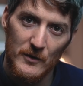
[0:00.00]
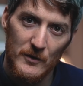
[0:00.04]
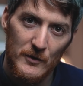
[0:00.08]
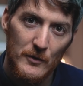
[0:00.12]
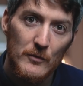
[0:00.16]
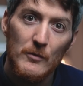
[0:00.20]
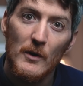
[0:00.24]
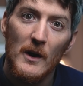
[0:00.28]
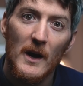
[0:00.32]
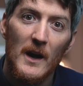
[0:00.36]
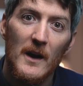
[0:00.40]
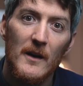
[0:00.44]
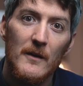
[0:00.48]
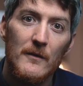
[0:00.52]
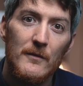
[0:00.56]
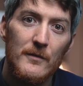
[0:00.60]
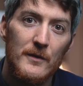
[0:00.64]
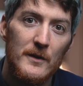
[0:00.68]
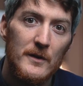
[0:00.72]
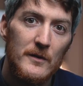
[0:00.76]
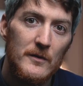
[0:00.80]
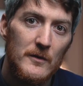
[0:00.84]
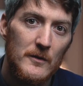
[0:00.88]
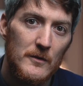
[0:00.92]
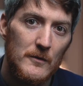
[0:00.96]
you have
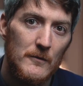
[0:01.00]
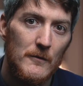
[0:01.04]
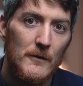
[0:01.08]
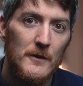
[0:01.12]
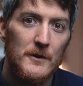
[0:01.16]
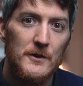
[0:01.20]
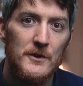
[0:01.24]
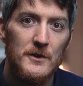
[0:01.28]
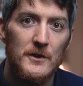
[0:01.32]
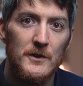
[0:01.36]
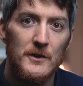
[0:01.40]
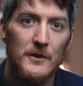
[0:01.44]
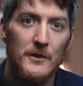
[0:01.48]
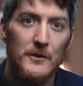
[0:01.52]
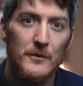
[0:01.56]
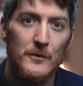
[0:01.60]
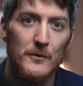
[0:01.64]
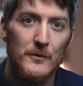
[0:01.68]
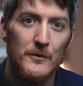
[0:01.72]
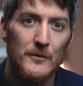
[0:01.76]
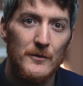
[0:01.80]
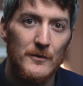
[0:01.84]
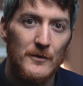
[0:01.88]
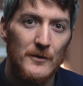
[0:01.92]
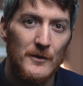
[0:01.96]
this courage in you.
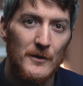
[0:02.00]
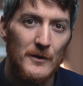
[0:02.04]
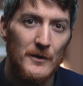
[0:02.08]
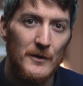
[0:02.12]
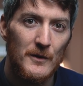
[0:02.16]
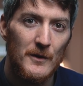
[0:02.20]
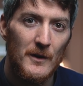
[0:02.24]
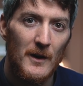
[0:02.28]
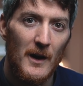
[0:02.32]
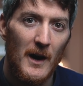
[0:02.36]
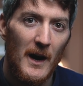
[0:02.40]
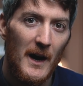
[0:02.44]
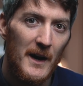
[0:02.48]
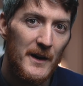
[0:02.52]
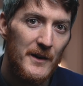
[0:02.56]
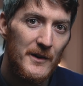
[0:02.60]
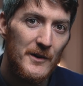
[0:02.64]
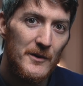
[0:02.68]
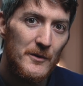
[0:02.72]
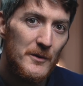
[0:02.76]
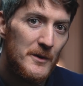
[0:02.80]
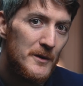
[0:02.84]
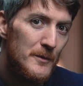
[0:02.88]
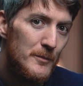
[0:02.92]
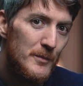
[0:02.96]
I
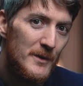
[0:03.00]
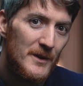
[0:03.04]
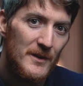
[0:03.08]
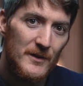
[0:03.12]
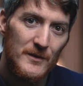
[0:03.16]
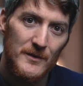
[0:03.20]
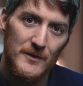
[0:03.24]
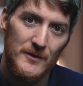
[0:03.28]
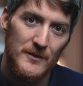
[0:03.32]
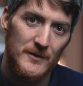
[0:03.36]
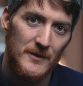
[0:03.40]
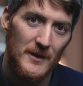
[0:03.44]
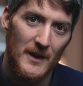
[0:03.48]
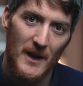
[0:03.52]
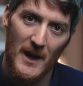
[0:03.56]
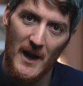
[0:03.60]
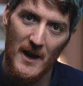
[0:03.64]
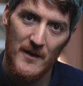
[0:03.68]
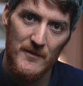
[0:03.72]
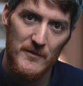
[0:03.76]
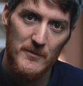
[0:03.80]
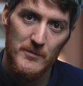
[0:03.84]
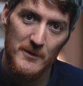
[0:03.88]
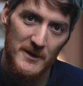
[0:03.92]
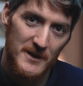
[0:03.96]
know it because
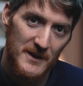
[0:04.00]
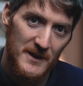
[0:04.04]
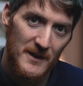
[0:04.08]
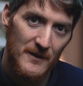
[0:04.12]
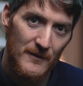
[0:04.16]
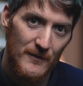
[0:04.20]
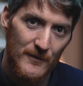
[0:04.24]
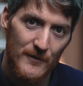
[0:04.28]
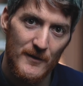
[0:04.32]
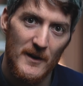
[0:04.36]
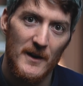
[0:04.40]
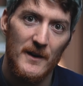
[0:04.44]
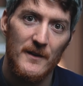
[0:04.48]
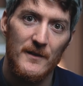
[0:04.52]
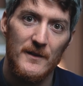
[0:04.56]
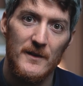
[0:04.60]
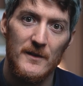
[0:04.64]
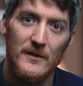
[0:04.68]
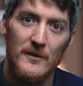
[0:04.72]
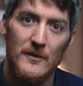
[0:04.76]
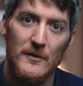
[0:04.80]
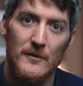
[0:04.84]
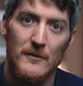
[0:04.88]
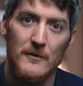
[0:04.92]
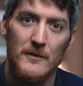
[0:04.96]
everybody can find
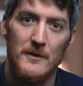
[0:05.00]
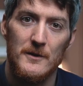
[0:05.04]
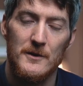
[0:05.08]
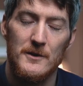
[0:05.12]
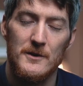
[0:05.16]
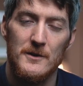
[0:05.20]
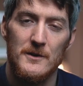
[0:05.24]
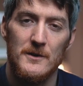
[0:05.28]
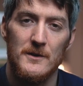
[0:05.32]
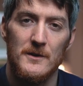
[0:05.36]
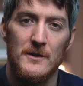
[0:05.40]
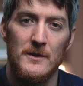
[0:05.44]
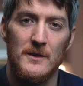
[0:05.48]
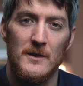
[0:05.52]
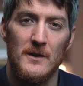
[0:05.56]
this courage.